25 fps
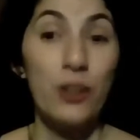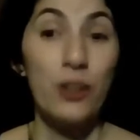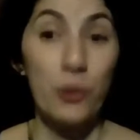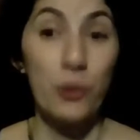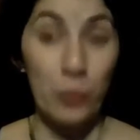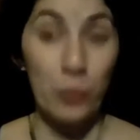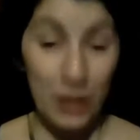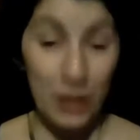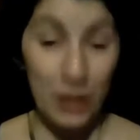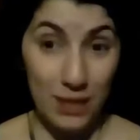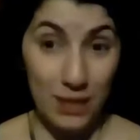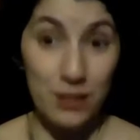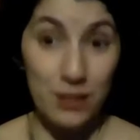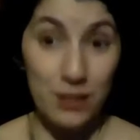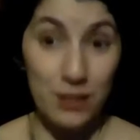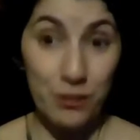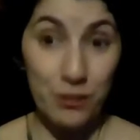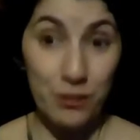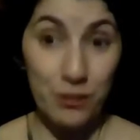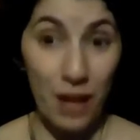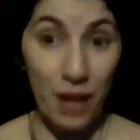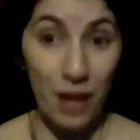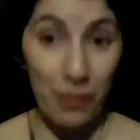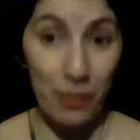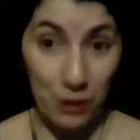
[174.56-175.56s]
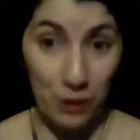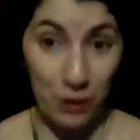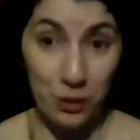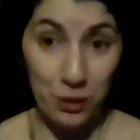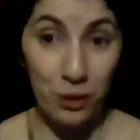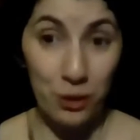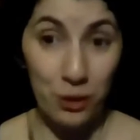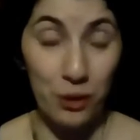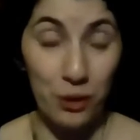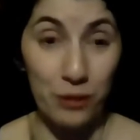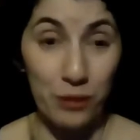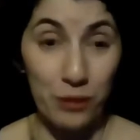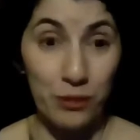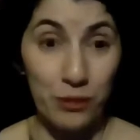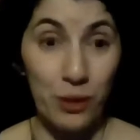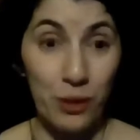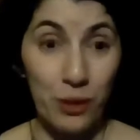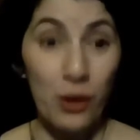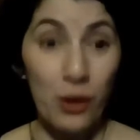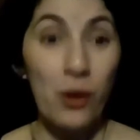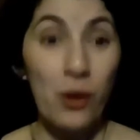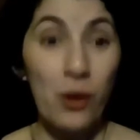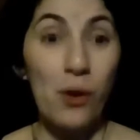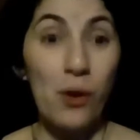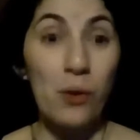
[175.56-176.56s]
we need to flatten the curve,
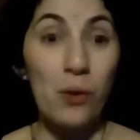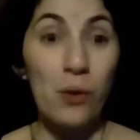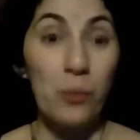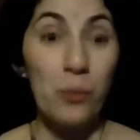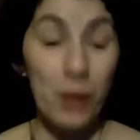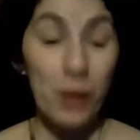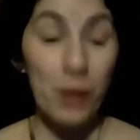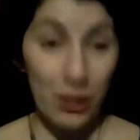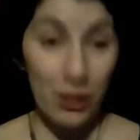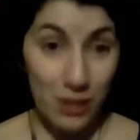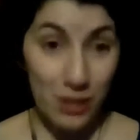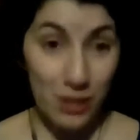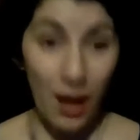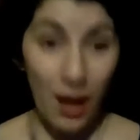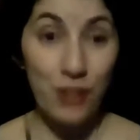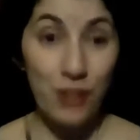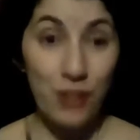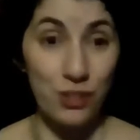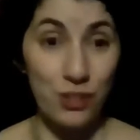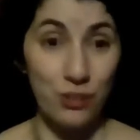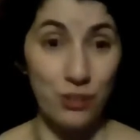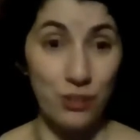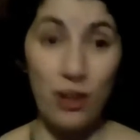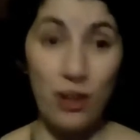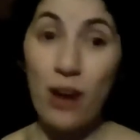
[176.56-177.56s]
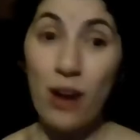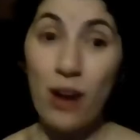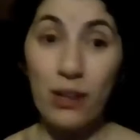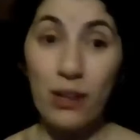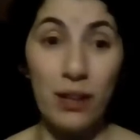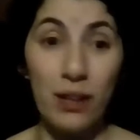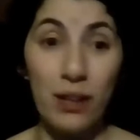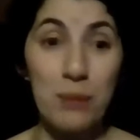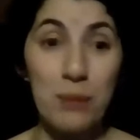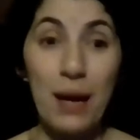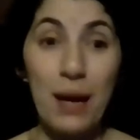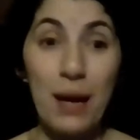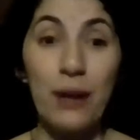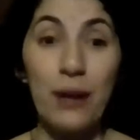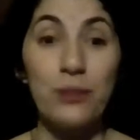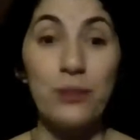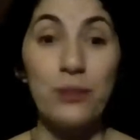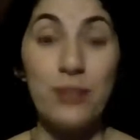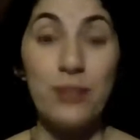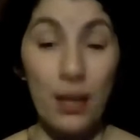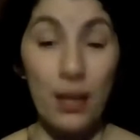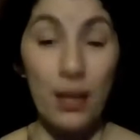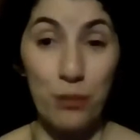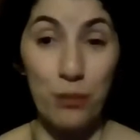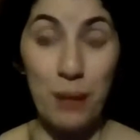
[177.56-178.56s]
we are not just talking about
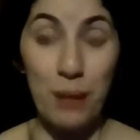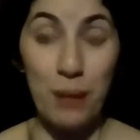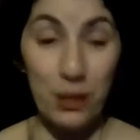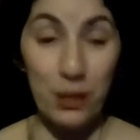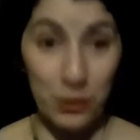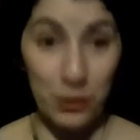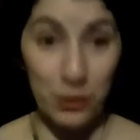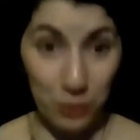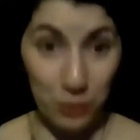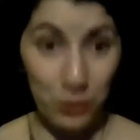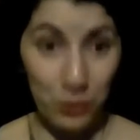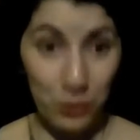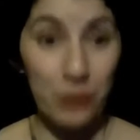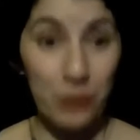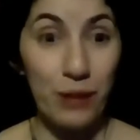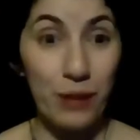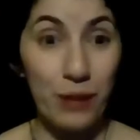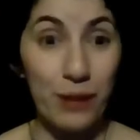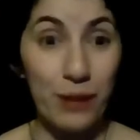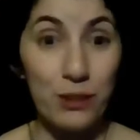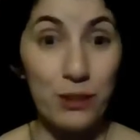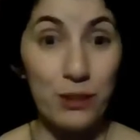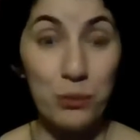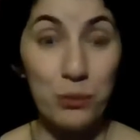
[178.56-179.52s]
death by coronavirus.